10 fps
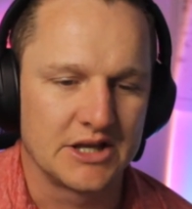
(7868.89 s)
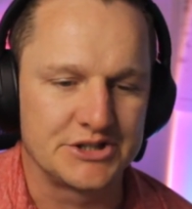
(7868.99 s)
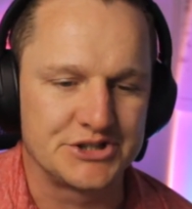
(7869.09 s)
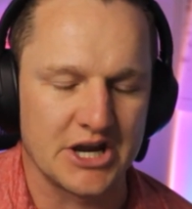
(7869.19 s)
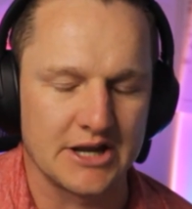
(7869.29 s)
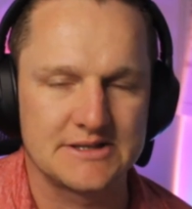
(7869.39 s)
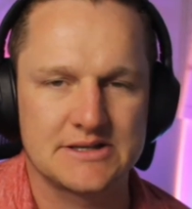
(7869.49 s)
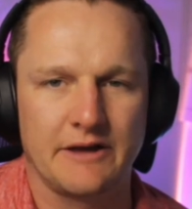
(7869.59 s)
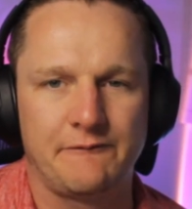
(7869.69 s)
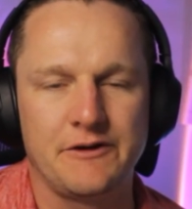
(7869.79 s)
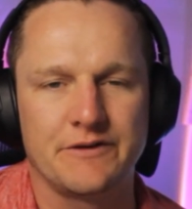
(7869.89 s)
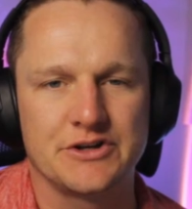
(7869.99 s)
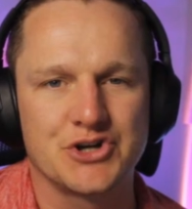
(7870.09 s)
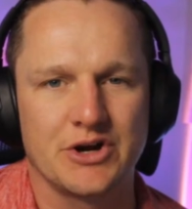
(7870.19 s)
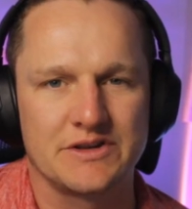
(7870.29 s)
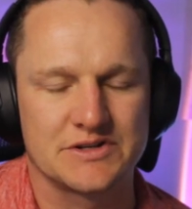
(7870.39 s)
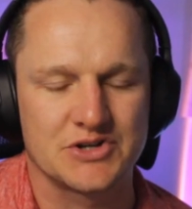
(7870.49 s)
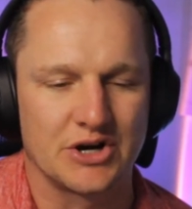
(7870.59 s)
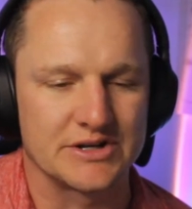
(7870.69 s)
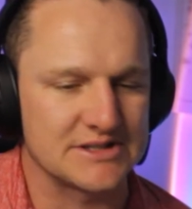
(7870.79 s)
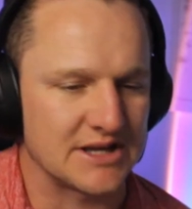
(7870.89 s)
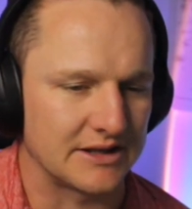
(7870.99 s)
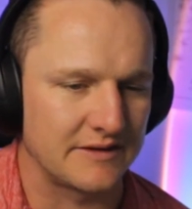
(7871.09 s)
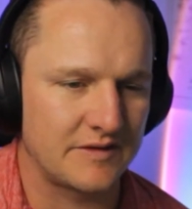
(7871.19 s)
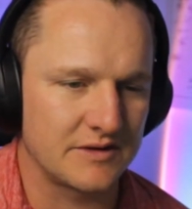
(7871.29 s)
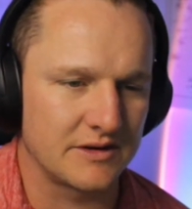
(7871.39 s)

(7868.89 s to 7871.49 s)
Jades, if you've enjoyed this content,